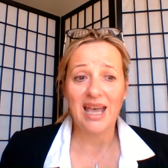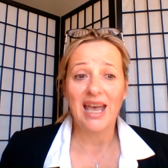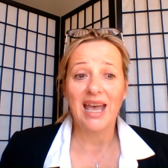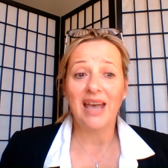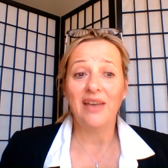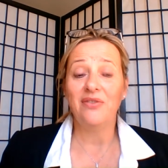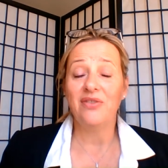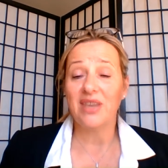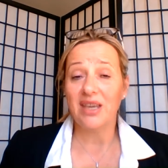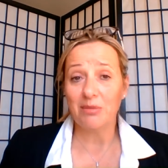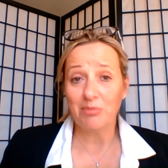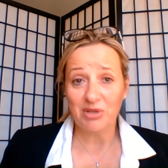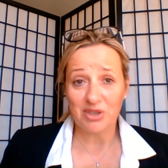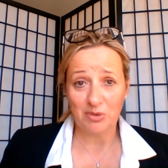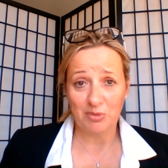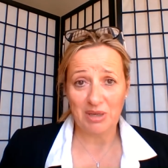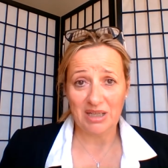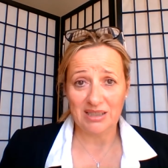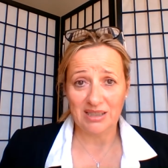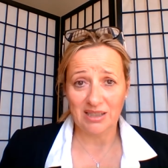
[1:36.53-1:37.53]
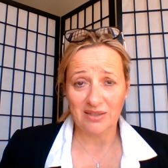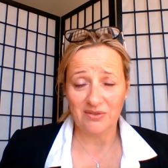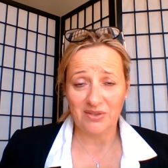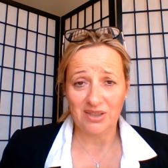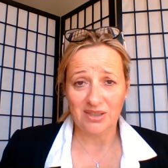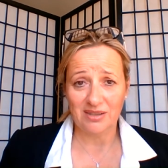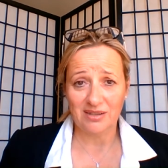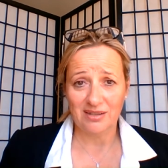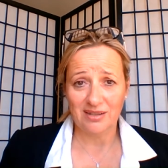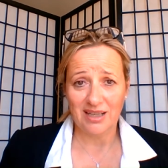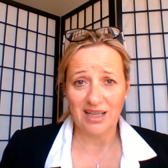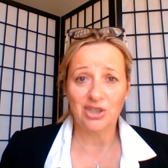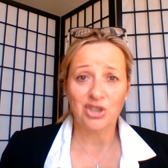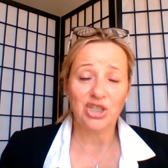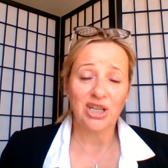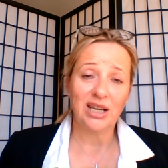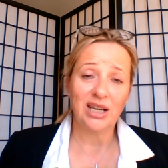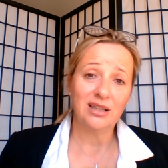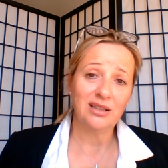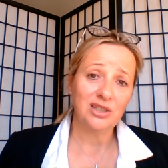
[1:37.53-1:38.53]
and their perspectives and
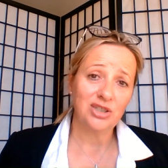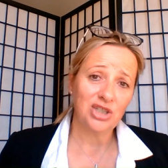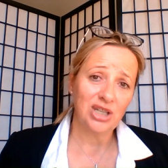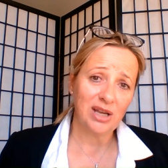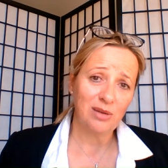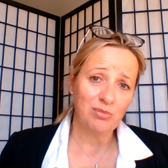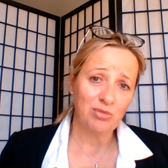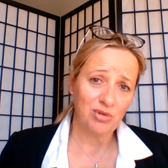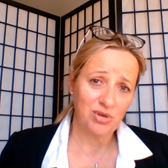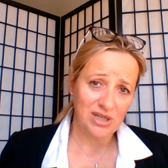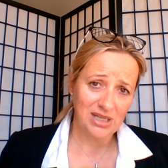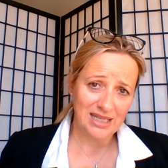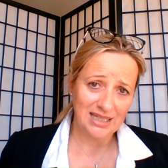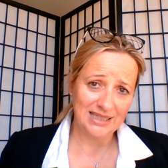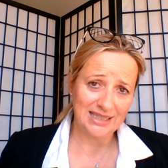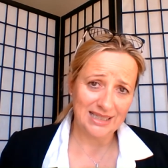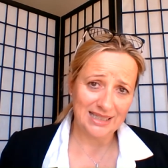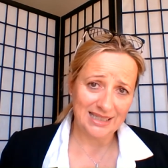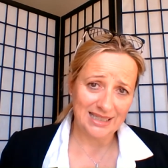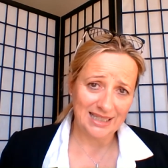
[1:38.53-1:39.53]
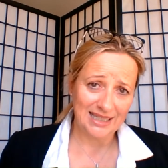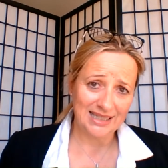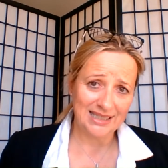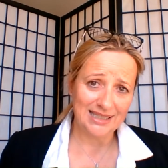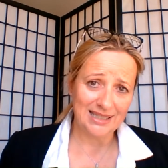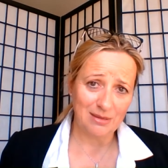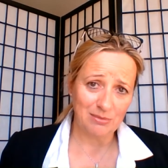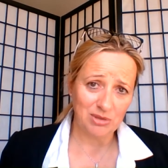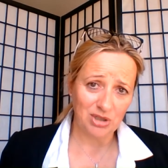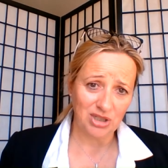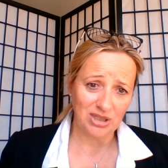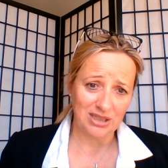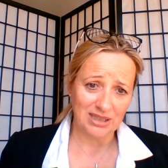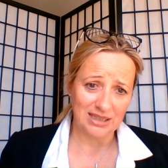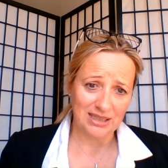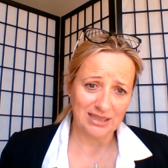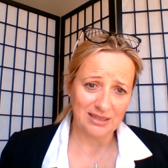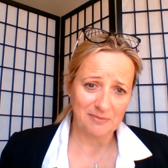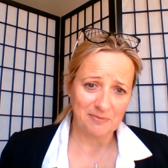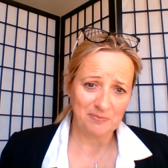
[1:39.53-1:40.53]
challenge our pre-existing
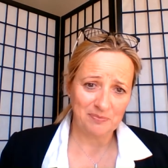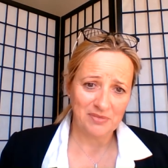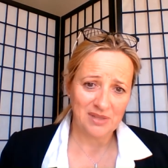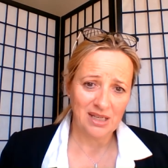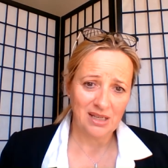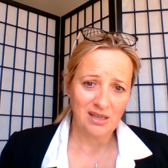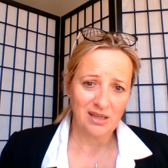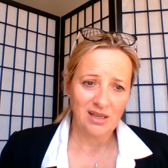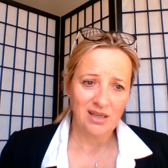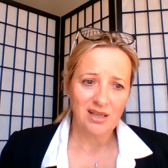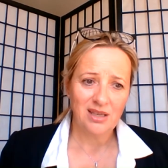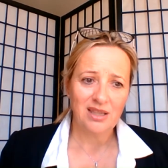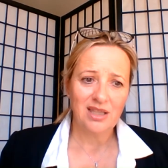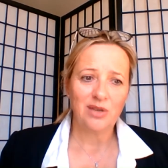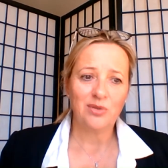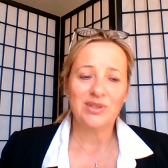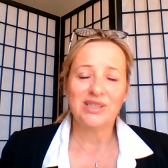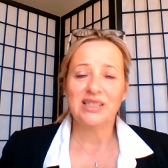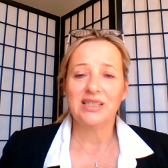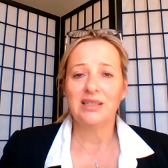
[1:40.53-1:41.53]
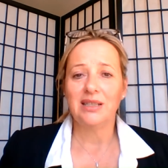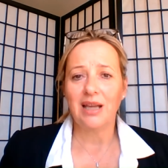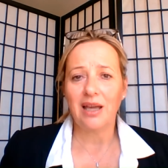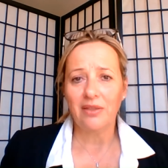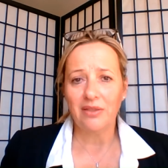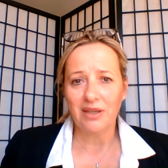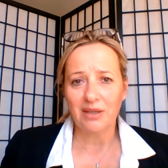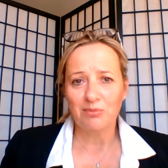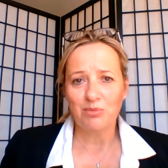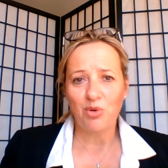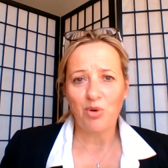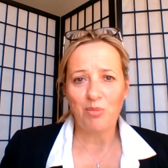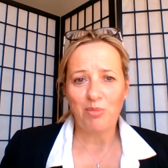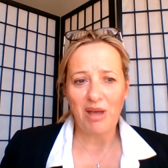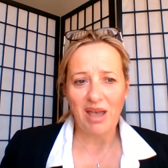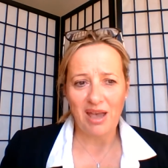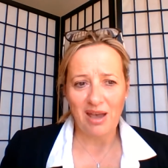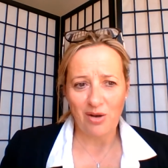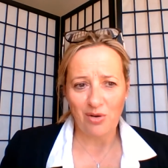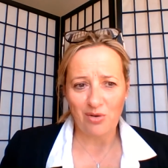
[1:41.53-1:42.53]
assumptions. There is nothing more
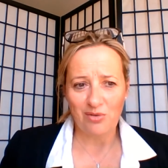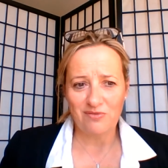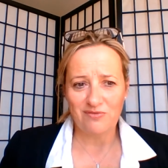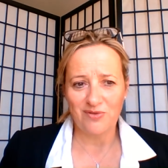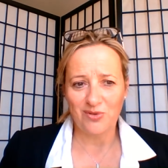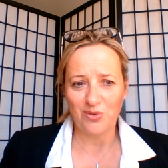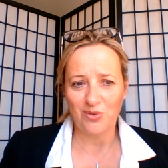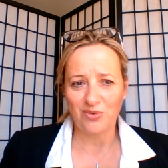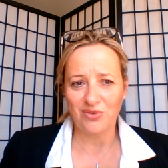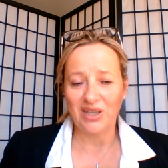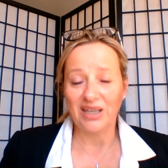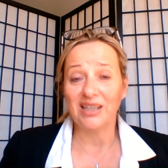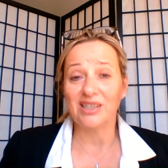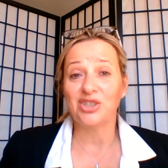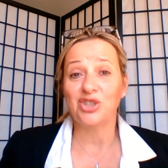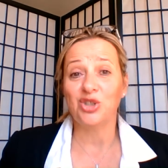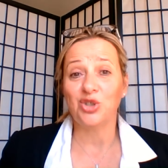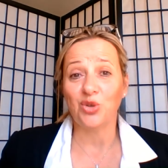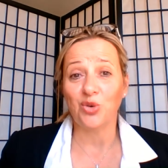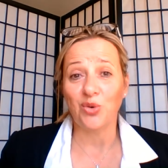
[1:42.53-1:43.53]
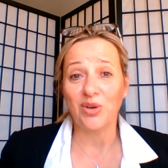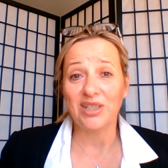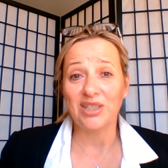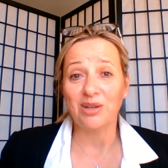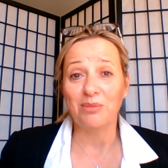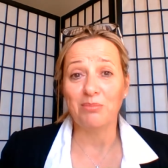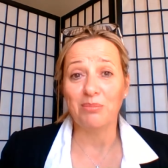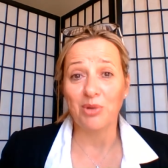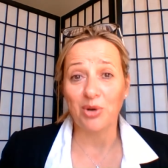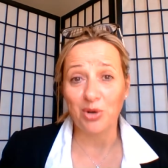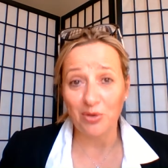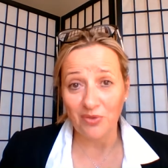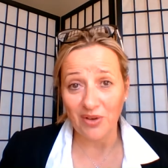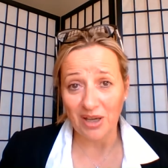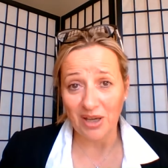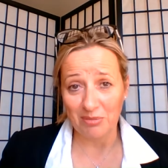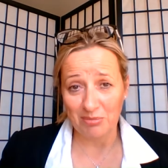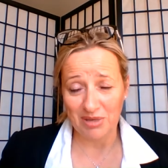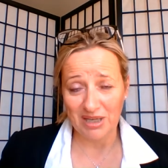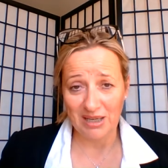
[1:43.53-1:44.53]
powerful than a story to
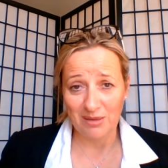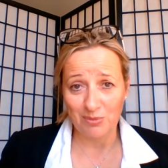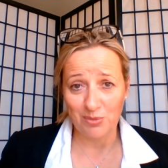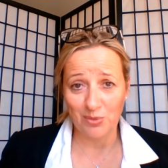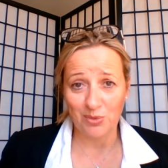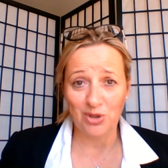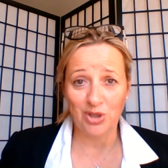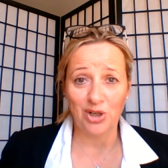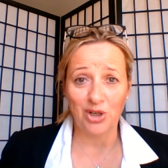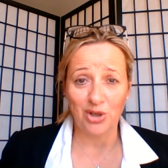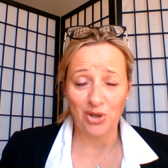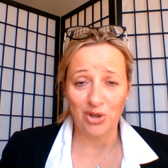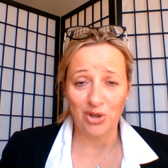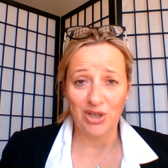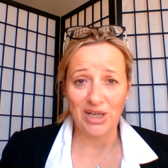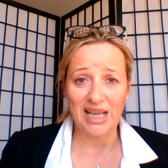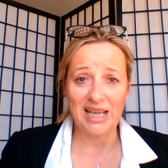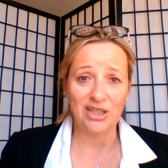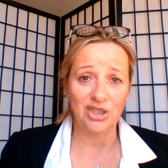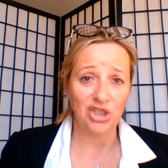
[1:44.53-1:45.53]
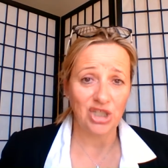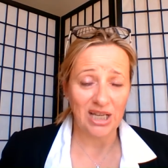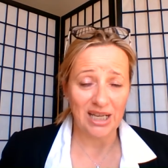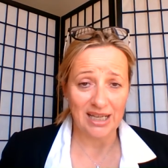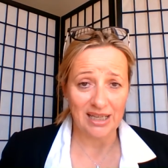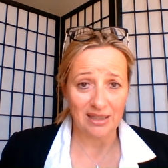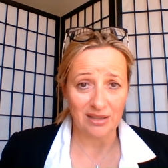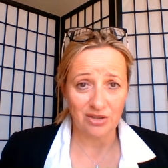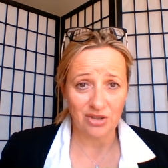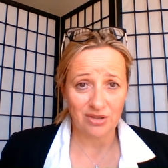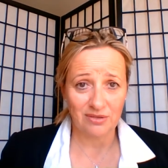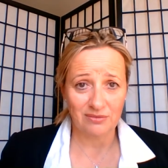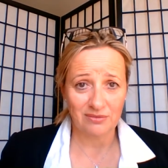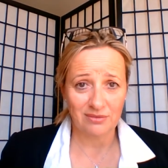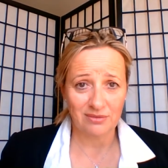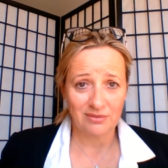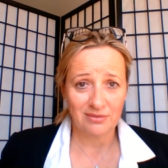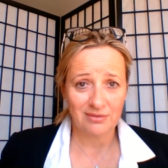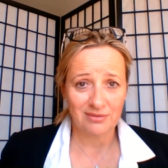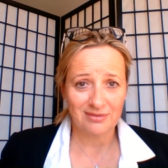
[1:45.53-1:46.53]
motivate people to learn and change,
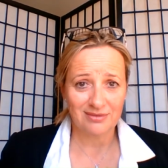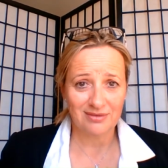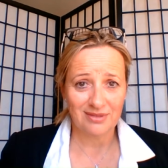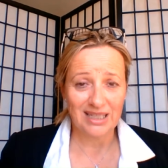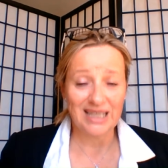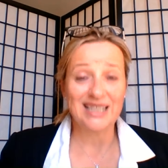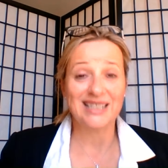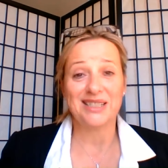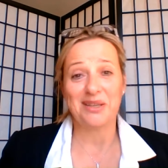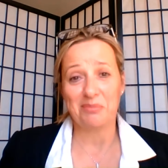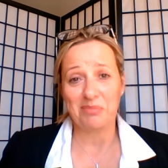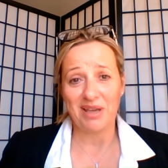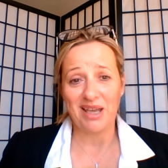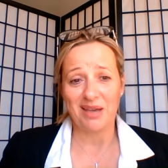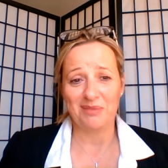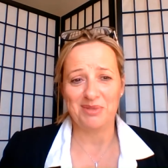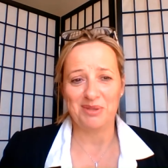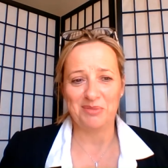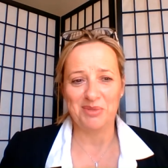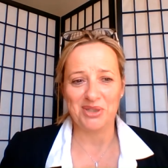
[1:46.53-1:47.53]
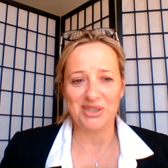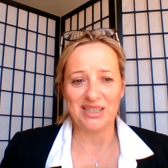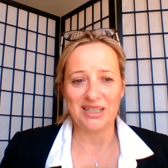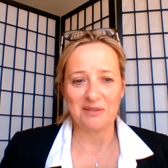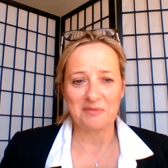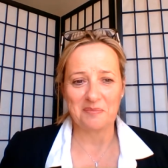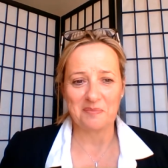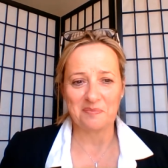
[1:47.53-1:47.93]
except perhaps music.